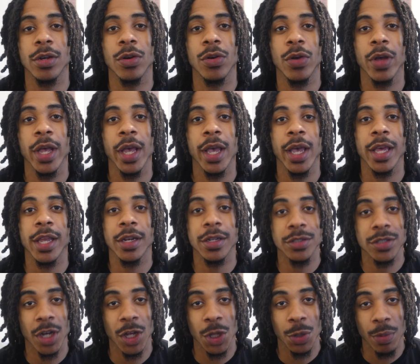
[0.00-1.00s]
though. And
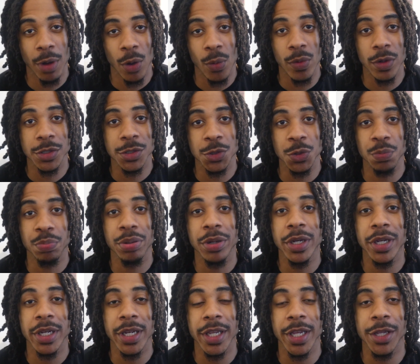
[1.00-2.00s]
it's all about what you
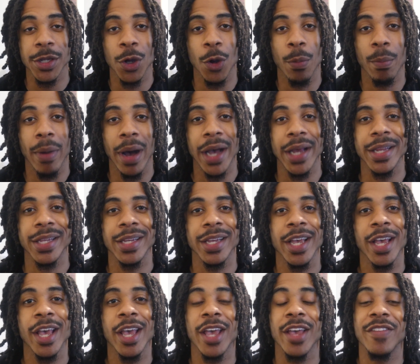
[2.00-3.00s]
putting in your body.
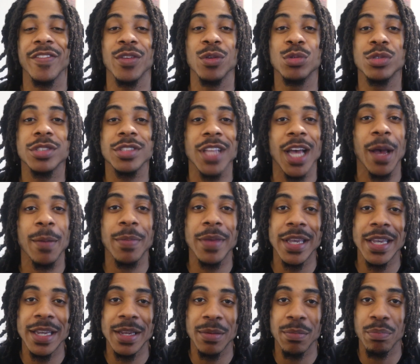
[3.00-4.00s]
If you stop
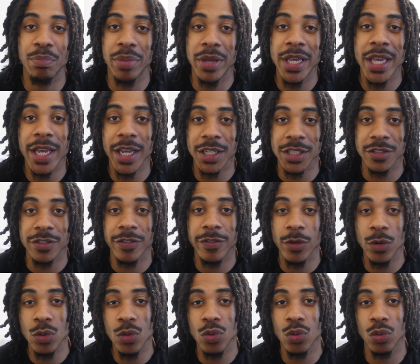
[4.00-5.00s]
eating BS
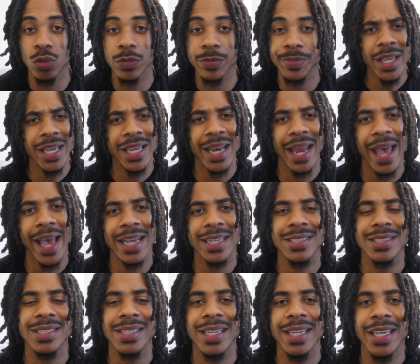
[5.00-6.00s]
food and
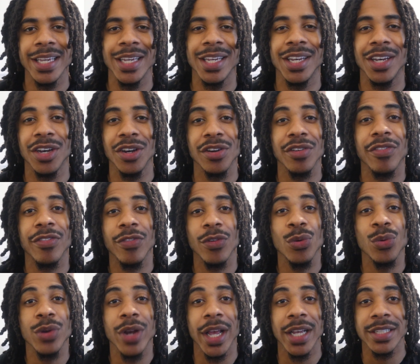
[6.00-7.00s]
actually eat good
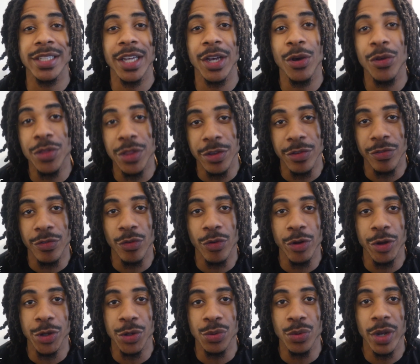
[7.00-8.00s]
food that's healthy
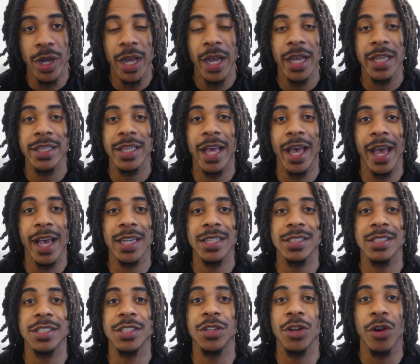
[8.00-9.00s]
for you, that
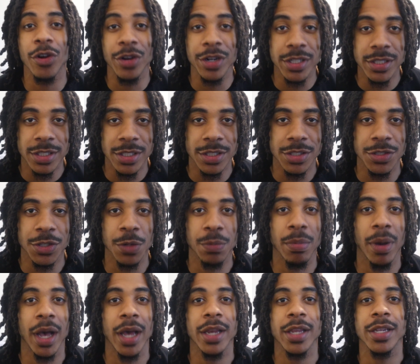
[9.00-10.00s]
actually nourishes your
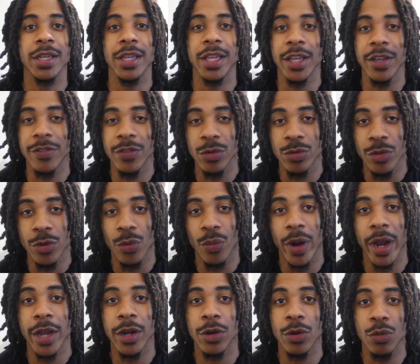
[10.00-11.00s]
body, give you the
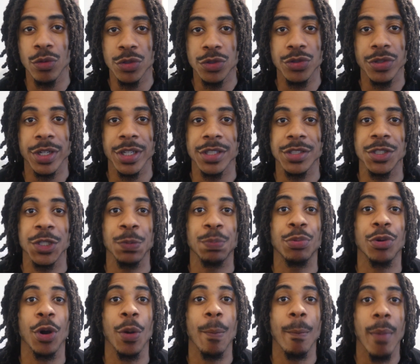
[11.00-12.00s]
right nutrients to
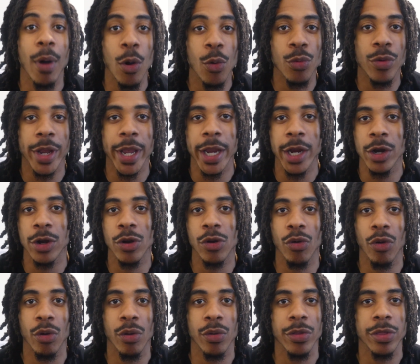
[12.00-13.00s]
promote hair
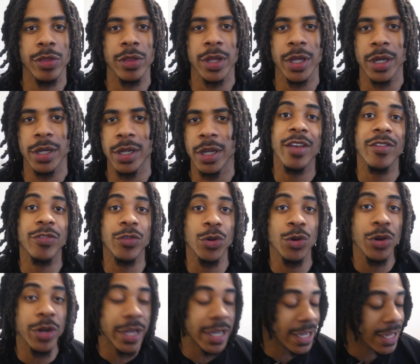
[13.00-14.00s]
growth. And if
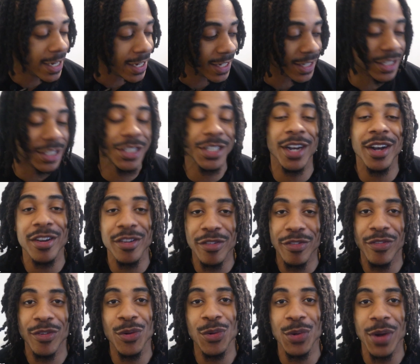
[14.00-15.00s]
you're eating junk
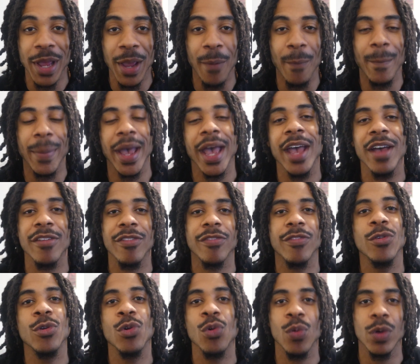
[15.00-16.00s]
food and bad
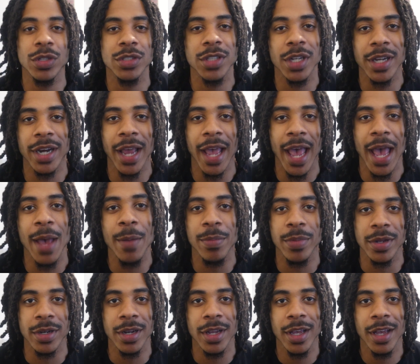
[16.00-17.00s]
food, what's gonna
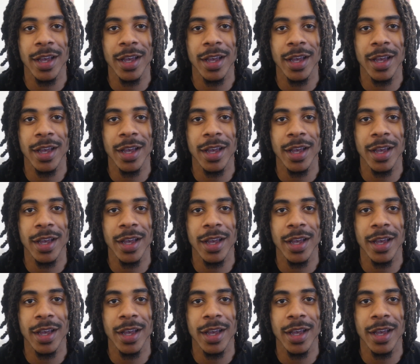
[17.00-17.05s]
happen?